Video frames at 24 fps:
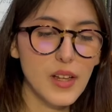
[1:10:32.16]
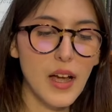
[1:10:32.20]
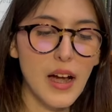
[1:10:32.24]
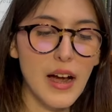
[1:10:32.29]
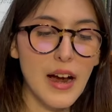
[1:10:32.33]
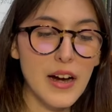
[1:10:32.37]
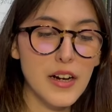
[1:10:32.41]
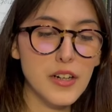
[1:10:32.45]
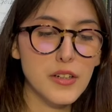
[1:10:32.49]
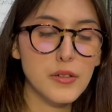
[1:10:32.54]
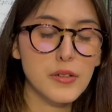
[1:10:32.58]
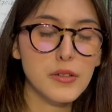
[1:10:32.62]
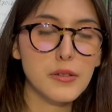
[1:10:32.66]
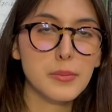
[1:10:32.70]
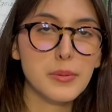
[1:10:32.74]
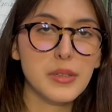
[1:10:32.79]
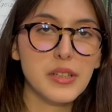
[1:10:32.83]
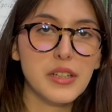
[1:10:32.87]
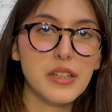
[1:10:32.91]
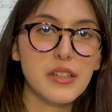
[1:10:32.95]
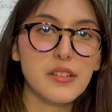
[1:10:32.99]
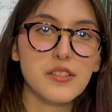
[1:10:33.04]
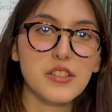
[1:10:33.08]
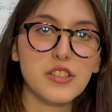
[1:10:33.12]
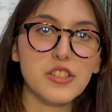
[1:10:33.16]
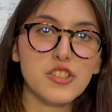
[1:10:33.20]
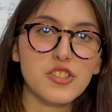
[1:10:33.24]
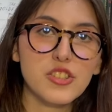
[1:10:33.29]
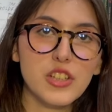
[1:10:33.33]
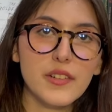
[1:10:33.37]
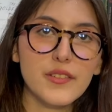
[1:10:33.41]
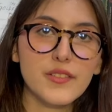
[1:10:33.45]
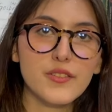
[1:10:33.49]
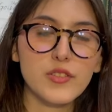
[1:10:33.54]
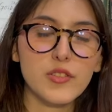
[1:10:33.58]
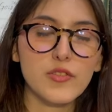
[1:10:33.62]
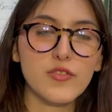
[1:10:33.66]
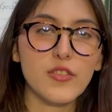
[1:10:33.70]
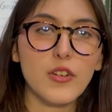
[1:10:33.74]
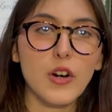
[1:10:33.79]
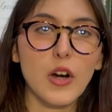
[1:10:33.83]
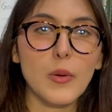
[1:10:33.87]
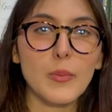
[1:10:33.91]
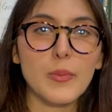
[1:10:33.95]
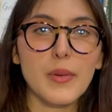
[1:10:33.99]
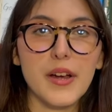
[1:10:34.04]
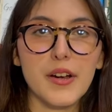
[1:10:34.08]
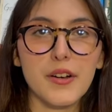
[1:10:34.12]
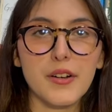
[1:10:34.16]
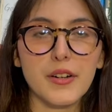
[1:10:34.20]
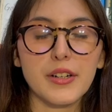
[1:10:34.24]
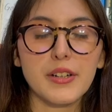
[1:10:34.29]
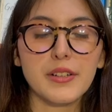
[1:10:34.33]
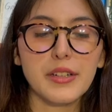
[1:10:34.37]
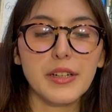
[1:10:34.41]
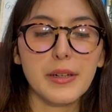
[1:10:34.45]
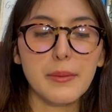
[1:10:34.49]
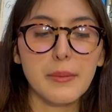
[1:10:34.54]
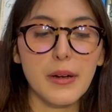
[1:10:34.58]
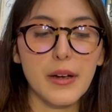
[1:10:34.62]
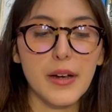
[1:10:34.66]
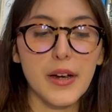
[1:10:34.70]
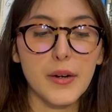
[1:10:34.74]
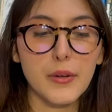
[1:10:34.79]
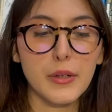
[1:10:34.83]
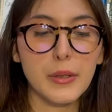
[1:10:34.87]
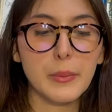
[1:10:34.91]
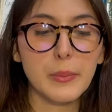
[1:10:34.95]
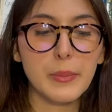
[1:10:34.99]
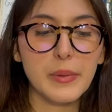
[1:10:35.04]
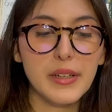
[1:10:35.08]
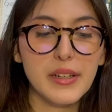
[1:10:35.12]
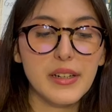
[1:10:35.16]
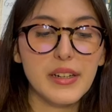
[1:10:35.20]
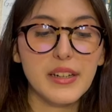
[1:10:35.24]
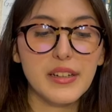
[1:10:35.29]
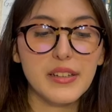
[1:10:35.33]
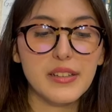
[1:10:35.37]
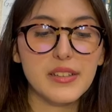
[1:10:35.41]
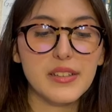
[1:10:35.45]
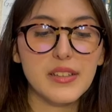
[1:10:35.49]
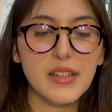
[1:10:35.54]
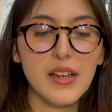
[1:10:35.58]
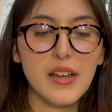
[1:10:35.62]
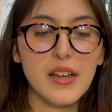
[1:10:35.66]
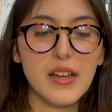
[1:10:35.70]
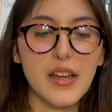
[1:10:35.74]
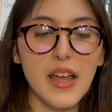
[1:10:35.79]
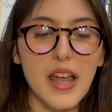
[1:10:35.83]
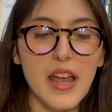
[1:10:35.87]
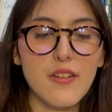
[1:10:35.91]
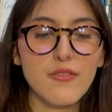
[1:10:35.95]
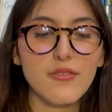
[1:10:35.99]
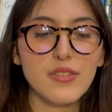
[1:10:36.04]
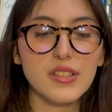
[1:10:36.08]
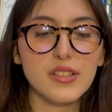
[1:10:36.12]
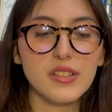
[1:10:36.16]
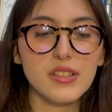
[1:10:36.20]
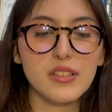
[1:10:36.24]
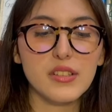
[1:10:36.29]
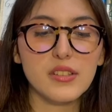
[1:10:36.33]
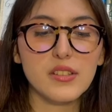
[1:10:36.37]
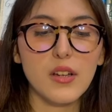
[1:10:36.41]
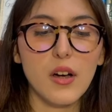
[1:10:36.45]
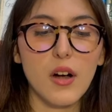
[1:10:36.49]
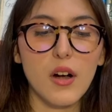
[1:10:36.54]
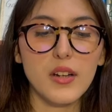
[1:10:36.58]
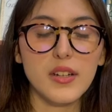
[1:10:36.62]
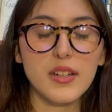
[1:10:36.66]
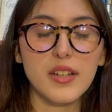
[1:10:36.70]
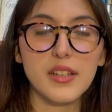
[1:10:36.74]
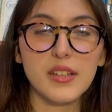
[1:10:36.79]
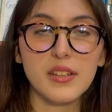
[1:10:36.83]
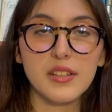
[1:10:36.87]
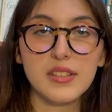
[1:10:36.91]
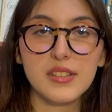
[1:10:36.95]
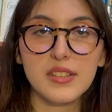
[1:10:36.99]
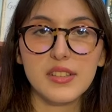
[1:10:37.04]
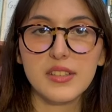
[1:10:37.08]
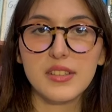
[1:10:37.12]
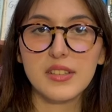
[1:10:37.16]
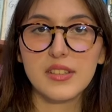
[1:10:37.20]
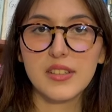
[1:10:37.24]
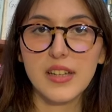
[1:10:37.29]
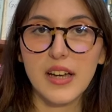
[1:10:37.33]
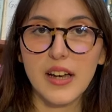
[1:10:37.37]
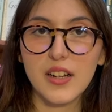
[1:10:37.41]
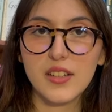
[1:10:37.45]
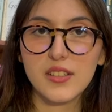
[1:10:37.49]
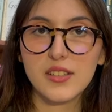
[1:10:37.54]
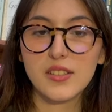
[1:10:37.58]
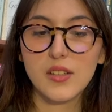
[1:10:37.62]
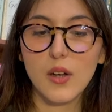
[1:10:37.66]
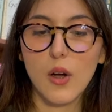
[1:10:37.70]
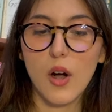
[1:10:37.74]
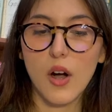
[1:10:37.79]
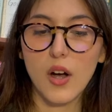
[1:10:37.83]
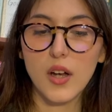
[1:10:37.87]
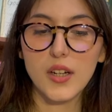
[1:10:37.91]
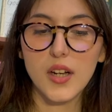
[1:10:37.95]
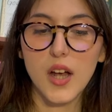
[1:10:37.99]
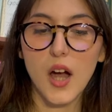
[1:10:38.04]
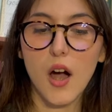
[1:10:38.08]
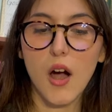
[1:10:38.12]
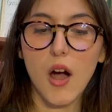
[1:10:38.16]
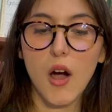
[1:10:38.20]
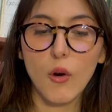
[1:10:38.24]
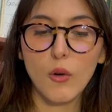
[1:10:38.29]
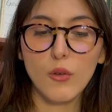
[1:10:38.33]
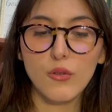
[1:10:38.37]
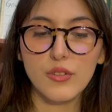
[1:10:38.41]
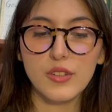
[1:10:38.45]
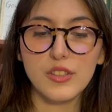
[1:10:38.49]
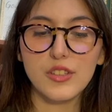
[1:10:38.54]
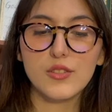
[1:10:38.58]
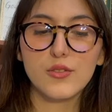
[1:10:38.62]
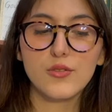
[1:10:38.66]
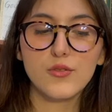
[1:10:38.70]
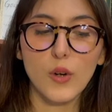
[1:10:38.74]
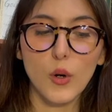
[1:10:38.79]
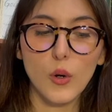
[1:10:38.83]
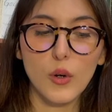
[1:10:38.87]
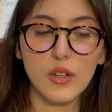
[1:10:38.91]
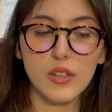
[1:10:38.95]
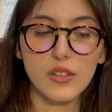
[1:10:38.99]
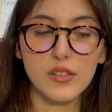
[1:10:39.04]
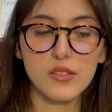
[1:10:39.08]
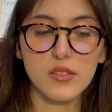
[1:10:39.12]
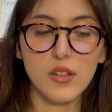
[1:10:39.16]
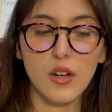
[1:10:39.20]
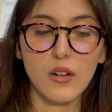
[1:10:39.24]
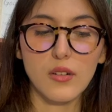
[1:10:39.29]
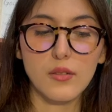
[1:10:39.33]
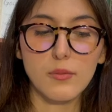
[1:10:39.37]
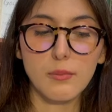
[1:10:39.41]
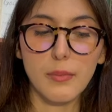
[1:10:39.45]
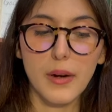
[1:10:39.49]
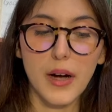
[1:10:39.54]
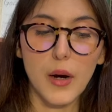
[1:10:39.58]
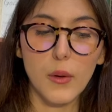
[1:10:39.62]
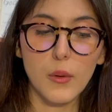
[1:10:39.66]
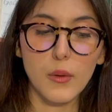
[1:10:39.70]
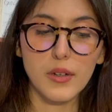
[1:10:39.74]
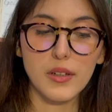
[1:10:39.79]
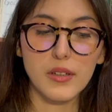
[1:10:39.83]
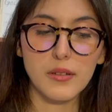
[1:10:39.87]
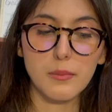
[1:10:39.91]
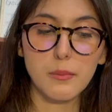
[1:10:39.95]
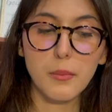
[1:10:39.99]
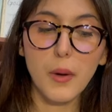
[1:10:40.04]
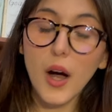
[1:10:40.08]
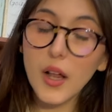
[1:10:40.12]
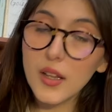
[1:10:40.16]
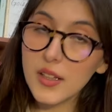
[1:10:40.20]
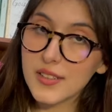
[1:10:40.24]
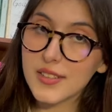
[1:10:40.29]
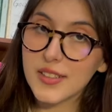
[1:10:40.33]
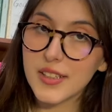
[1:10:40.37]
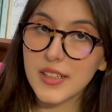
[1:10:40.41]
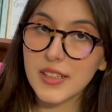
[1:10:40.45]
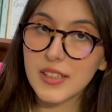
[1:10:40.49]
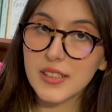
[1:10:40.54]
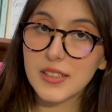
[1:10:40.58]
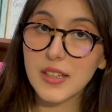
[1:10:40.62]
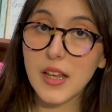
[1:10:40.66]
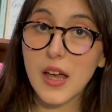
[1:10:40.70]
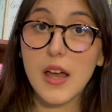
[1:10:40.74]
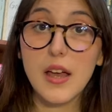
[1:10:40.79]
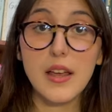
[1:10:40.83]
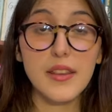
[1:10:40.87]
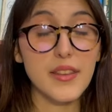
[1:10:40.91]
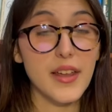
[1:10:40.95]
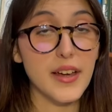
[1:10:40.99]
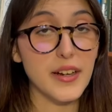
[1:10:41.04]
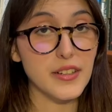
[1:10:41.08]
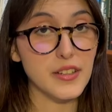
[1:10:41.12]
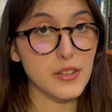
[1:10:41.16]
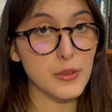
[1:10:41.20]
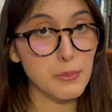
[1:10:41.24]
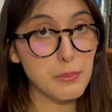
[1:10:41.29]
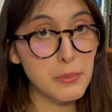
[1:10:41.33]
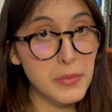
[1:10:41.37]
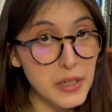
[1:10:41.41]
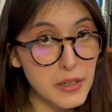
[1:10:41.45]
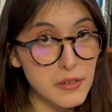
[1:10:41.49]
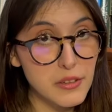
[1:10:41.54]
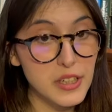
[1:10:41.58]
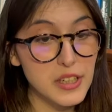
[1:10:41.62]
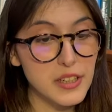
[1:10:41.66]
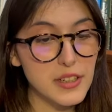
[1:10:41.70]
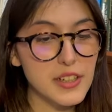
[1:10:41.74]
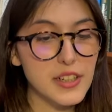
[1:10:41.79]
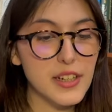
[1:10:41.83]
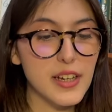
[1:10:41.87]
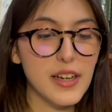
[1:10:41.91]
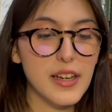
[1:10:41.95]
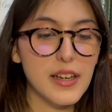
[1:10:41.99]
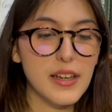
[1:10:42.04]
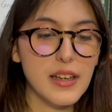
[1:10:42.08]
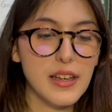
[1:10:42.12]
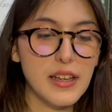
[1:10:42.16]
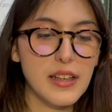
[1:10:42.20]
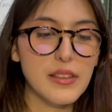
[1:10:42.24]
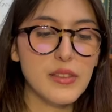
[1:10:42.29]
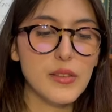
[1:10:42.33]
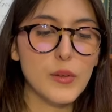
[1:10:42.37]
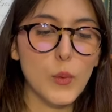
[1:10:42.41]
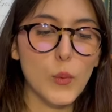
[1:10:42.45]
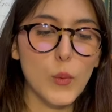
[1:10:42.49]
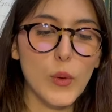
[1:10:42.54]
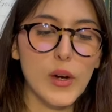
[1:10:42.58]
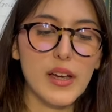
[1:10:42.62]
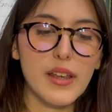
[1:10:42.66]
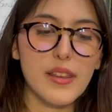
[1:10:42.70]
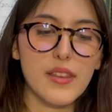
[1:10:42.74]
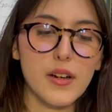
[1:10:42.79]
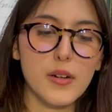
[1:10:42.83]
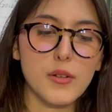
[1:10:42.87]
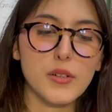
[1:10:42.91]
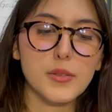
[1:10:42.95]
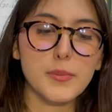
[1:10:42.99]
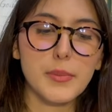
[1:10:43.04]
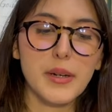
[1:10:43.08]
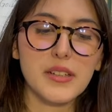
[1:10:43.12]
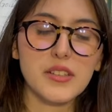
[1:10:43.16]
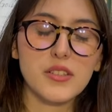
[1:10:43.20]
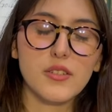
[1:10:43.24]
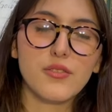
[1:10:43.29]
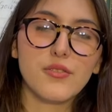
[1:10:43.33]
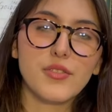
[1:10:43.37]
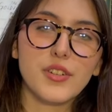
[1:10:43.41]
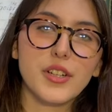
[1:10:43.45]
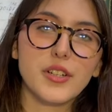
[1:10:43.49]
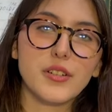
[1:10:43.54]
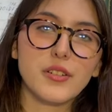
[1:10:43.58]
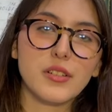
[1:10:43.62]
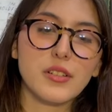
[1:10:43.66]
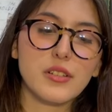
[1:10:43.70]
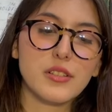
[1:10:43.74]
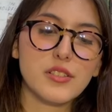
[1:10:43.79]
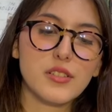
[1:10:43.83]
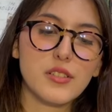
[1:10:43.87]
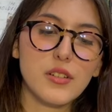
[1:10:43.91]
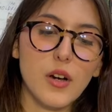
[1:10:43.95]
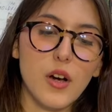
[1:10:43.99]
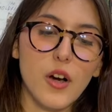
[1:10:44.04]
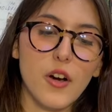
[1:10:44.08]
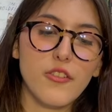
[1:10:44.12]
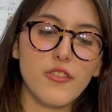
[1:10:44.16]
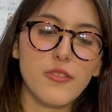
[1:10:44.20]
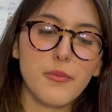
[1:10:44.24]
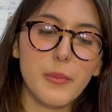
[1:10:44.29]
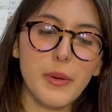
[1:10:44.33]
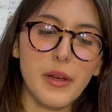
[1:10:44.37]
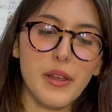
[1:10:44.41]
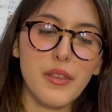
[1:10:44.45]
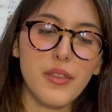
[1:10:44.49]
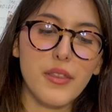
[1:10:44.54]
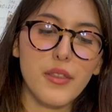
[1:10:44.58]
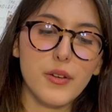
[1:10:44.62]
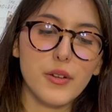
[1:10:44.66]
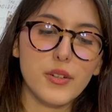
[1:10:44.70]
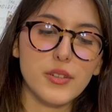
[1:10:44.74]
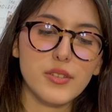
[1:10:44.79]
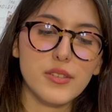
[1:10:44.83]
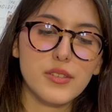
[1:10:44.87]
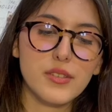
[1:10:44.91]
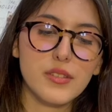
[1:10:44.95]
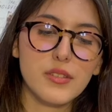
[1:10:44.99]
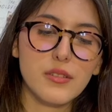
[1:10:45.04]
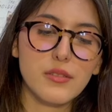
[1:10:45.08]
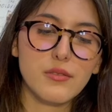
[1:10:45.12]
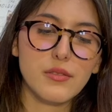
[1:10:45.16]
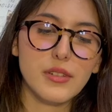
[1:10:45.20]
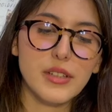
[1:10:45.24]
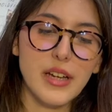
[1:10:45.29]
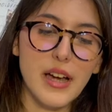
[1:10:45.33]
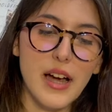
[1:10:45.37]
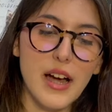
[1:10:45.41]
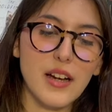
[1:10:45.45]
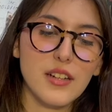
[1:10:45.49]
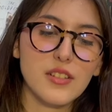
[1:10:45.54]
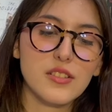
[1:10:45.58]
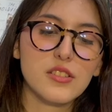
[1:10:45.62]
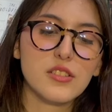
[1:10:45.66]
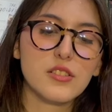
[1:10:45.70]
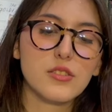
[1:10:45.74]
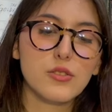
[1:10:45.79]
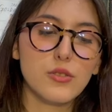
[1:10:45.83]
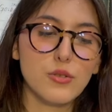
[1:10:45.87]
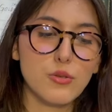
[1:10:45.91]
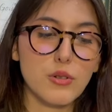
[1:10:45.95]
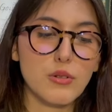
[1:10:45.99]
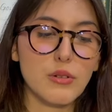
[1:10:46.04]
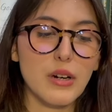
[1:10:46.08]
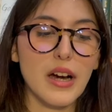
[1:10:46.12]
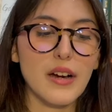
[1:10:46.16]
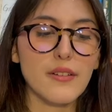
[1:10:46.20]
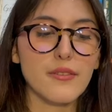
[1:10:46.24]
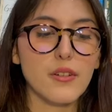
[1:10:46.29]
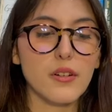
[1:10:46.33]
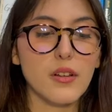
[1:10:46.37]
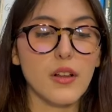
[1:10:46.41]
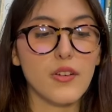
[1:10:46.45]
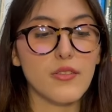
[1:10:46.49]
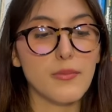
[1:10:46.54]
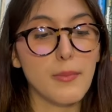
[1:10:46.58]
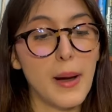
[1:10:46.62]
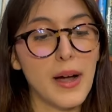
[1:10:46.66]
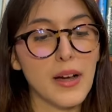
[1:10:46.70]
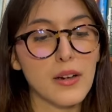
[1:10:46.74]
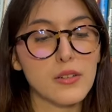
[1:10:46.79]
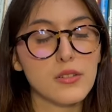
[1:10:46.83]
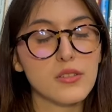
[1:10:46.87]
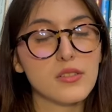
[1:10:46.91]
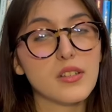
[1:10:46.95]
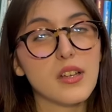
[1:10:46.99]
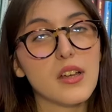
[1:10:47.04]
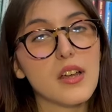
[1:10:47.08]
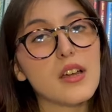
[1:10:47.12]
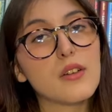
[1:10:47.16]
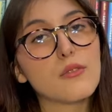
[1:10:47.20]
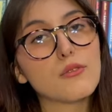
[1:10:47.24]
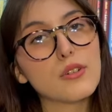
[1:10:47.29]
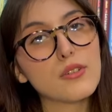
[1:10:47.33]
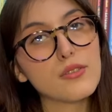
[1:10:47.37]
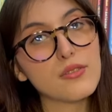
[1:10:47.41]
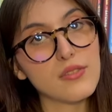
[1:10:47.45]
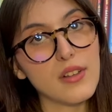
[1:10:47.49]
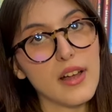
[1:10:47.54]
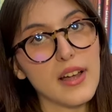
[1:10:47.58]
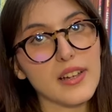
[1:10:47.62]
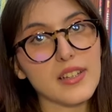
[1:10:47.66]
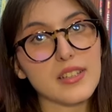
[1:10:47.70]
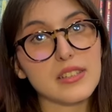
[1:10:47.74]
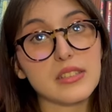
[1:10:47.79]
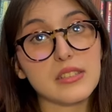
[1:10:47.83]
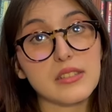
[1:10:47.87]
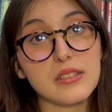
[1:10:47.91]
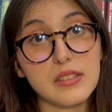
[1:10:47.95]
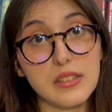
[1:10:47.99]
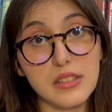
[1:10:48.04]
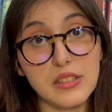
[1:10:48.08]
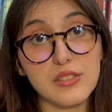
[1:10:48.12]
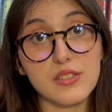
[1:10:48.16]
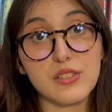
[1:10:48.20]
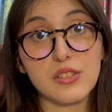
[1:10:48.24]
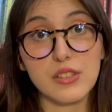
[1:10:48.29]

Arguably, the shift from Euripides' emphasis on illicit sex on Ovid's focus on power politics that is mirrored in the way their respective figures of Penthos react to the arrival of Bacchus reflect this